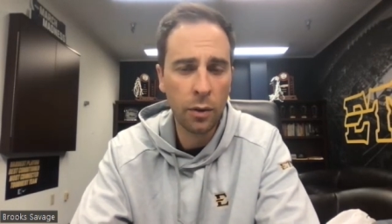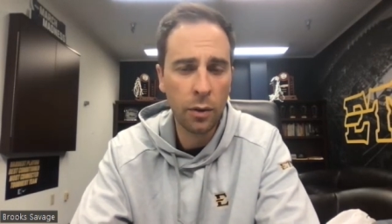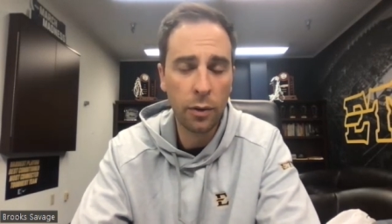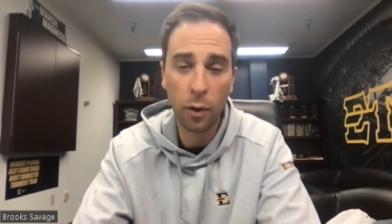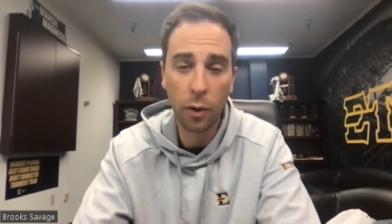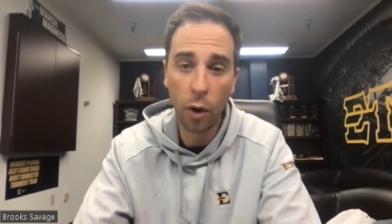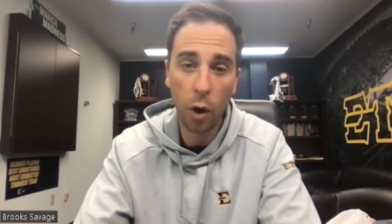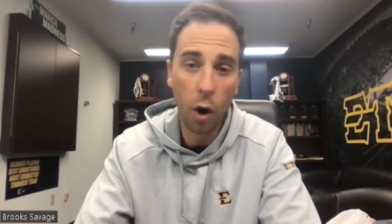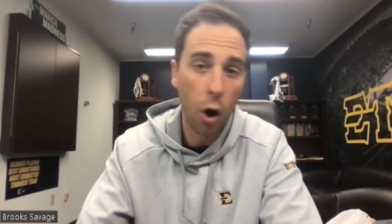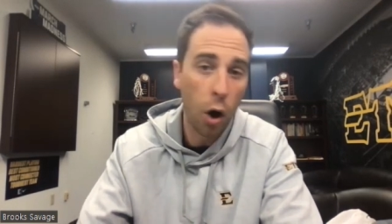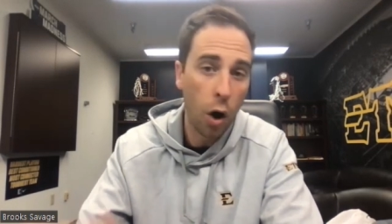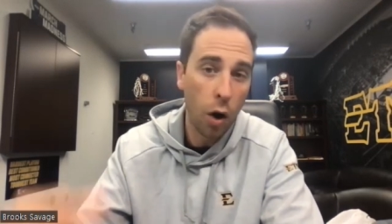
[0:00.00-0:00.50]

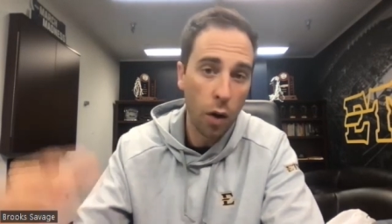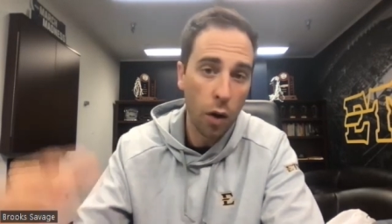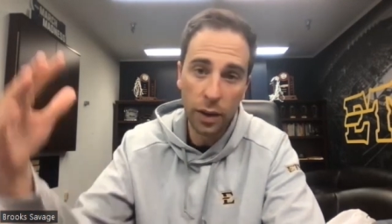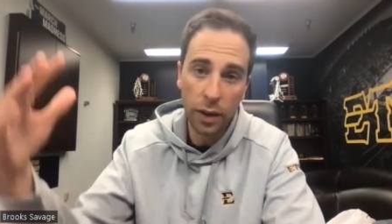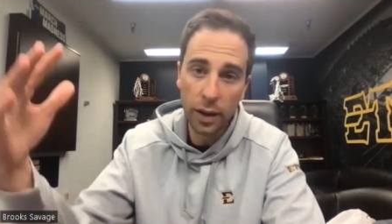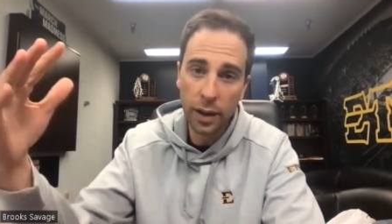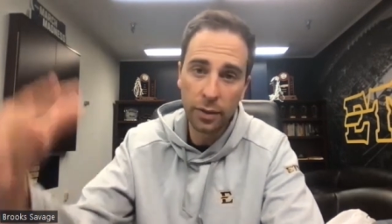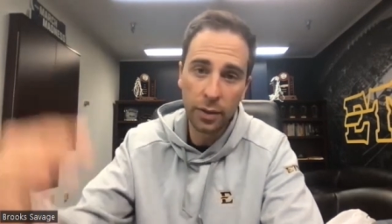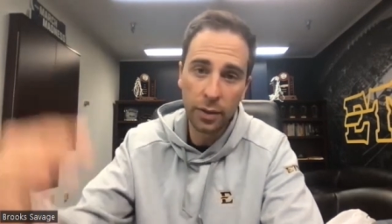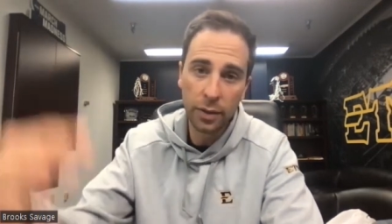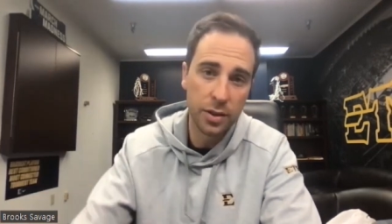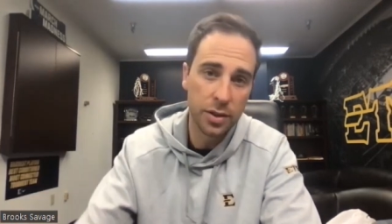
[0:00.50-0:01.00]
for all the
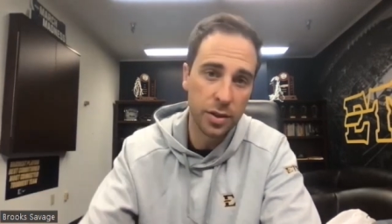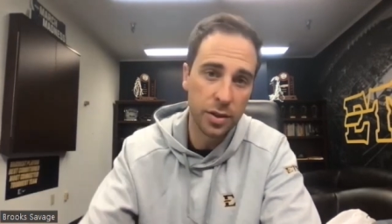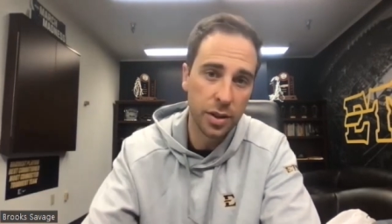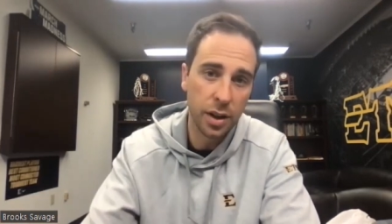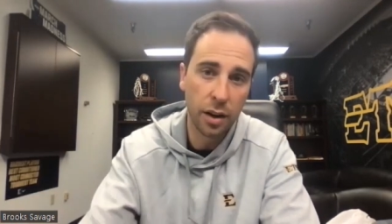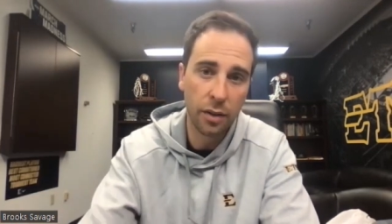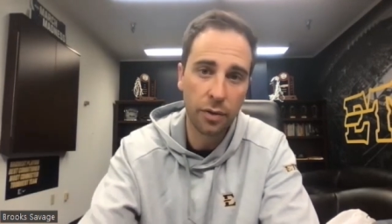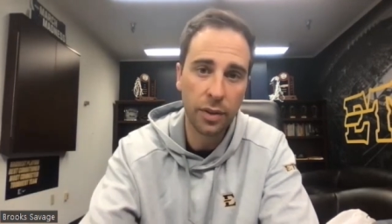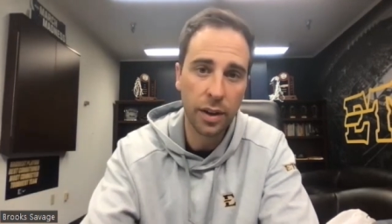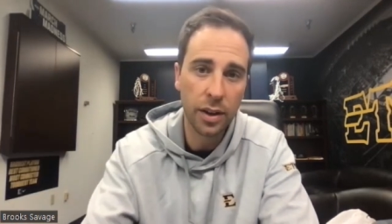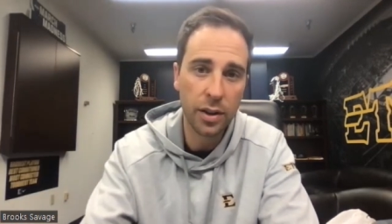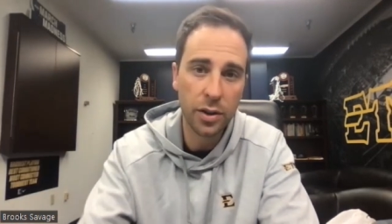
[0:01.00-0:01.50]
different
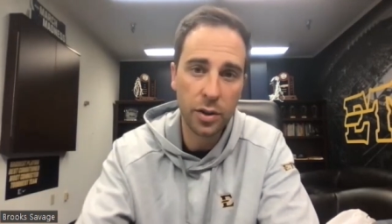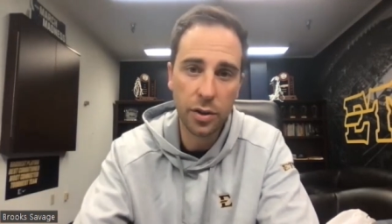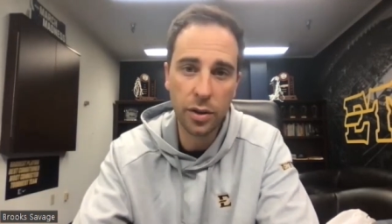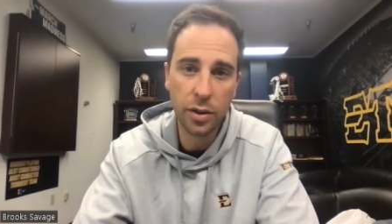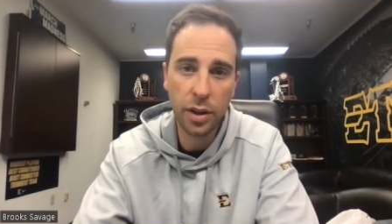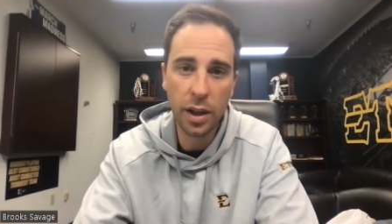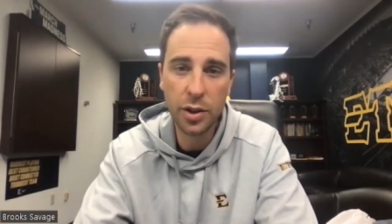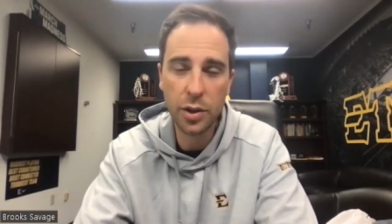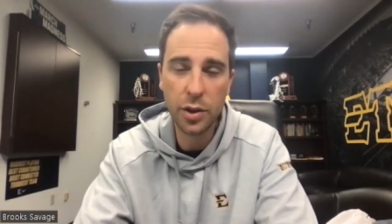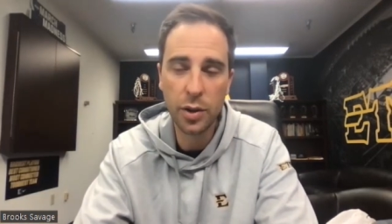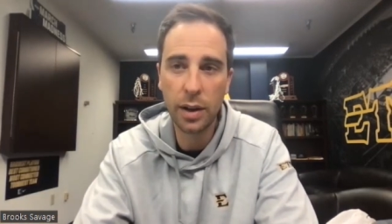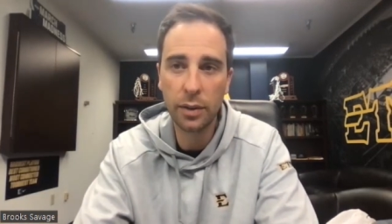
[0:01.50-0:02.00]
stuff that
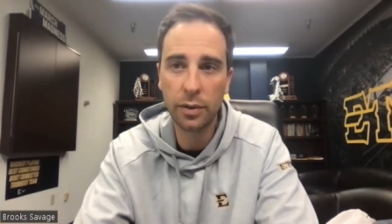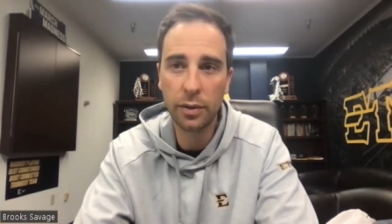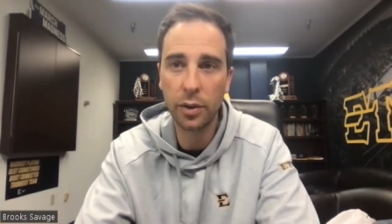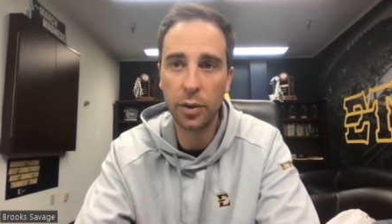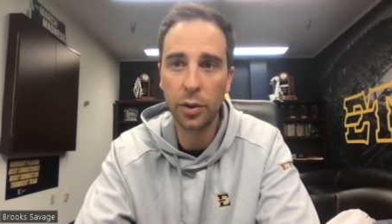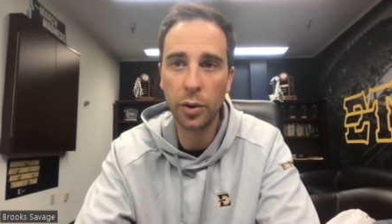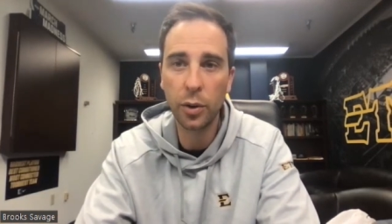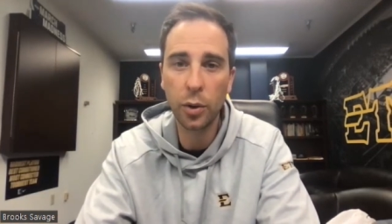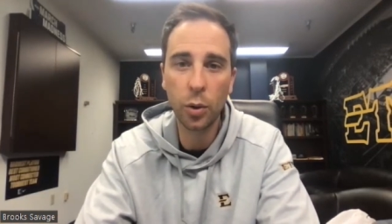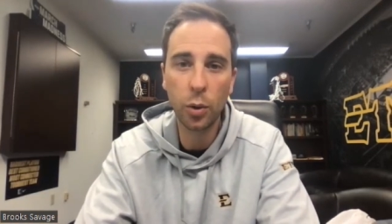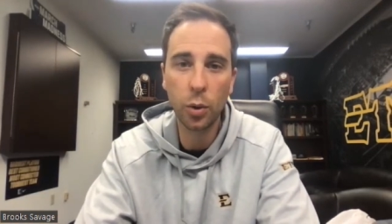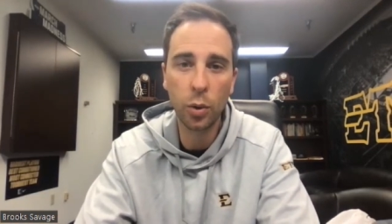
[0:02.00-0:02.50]
that you have to
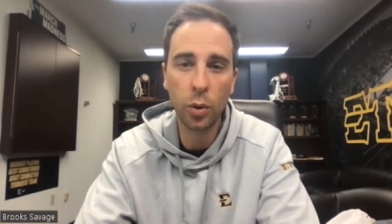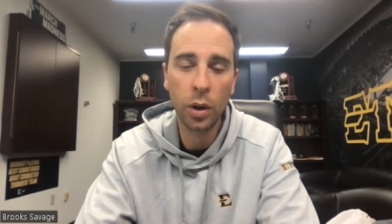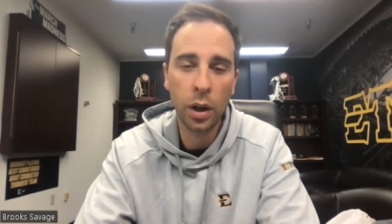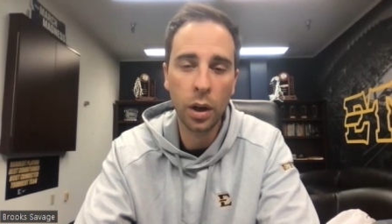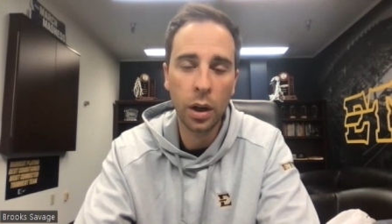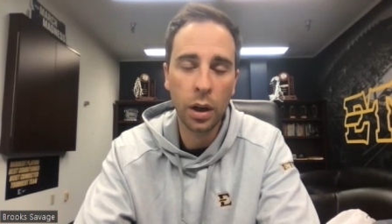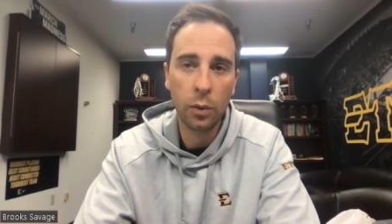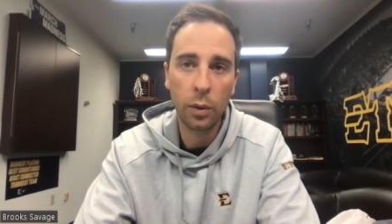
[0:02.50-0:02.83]
do,